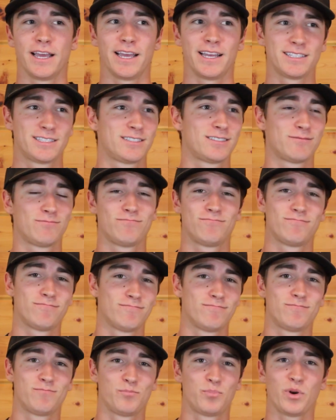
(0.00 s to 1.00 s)
it's
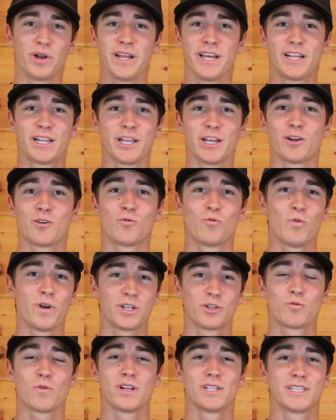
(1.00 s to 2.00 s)
pretty clear
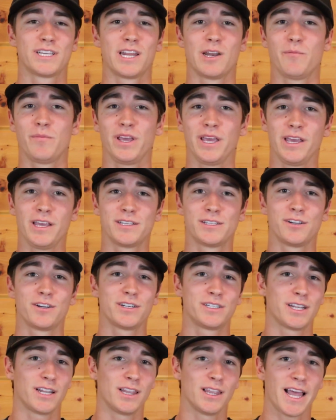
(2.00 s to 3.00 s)
which one's going to be
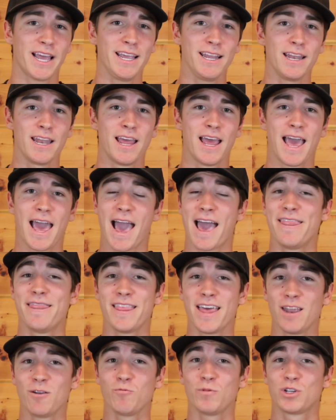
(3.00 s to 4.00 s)
easier to light,
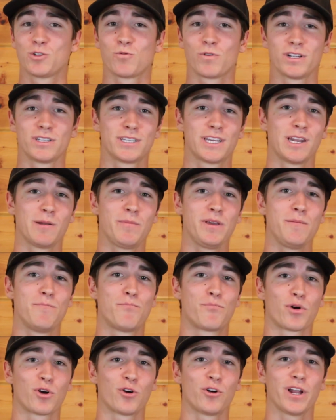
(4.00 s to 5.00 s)
and then which one's going to be
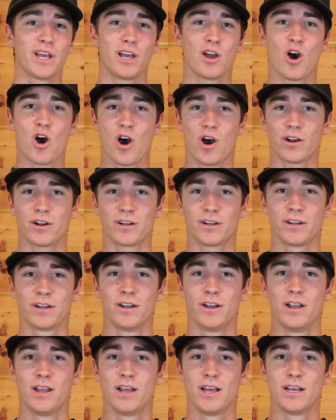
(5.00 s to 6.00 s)
burning hotter.
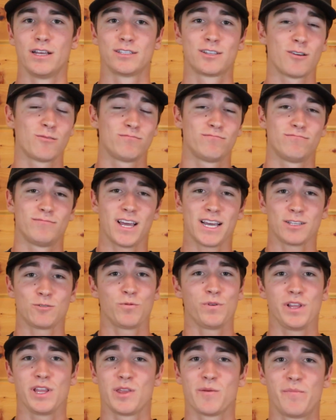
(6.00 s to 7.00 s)
So that's
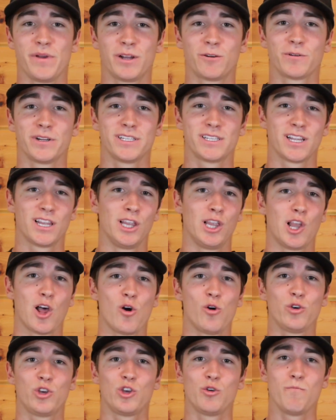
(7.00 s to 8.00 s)
really the big reason
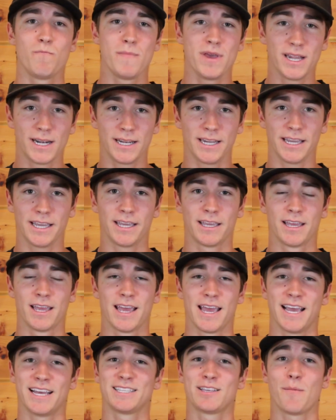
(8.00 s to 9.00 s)
low humidity
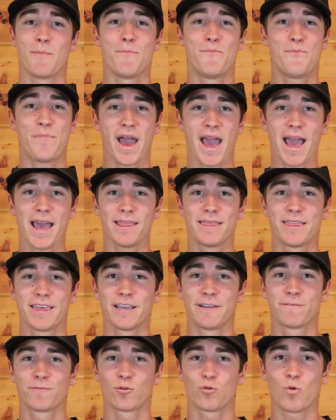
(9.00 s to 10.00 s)
is a bad
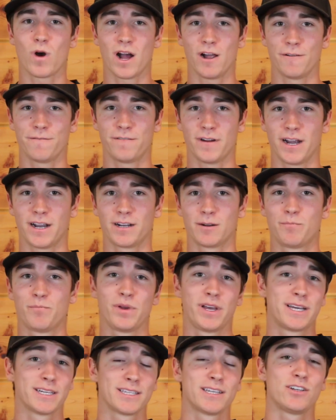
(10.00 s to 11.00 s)
thing for wildfire,
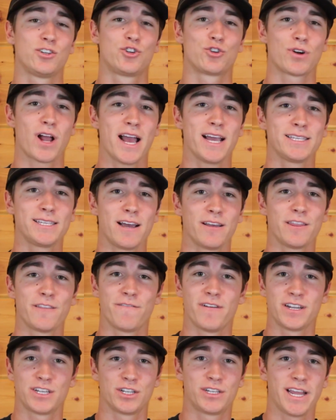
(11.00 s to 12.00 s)
because it dries out the
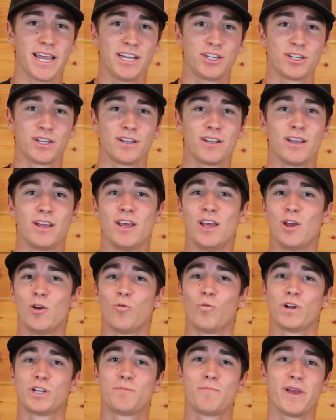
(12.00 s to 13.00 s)
vegetation,
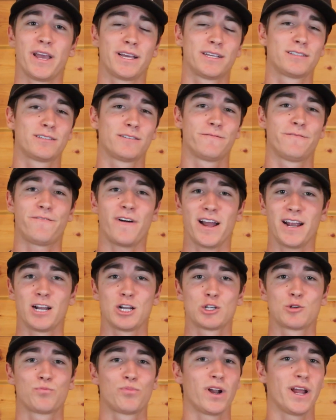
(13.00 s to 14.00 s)
which makes
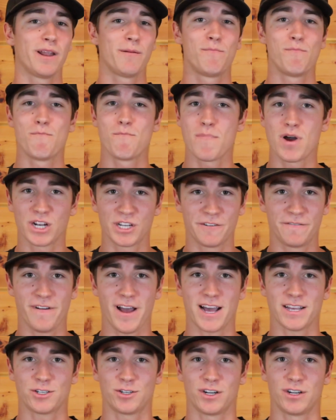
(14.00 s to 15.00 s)
fire spread much
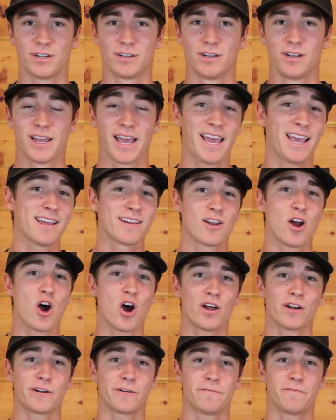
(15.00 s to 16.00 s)
faster, and
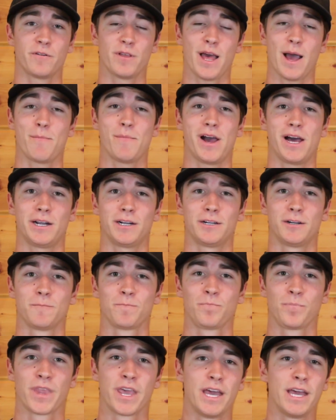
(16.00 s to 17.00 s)
hotter for that matter.
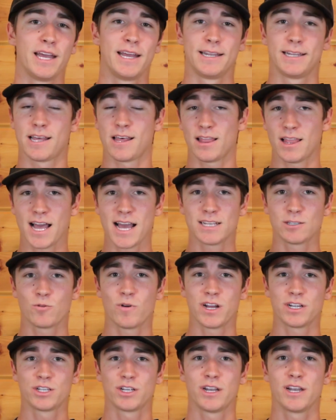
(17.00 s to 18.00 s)
Now the last
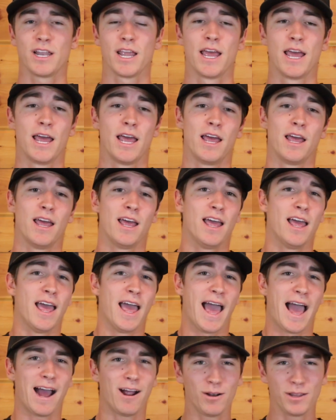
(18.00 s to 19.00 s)
question,
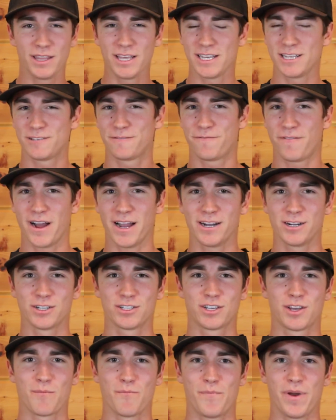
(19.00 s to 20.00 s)
how do these
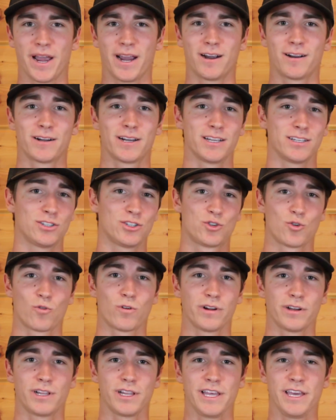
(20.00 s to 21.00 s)
fires compare
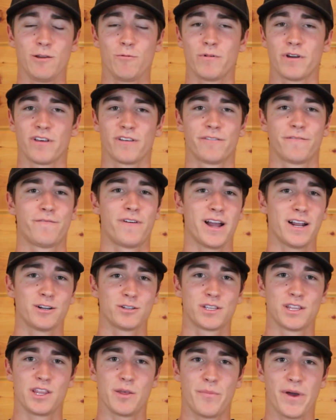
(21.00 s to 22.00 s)
historically with
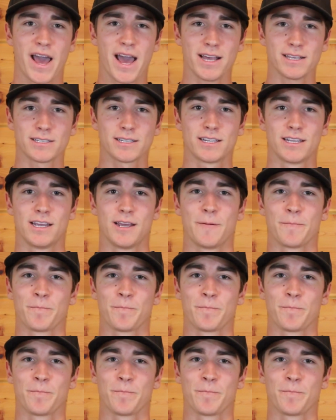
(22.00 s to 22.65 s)
fires in the past?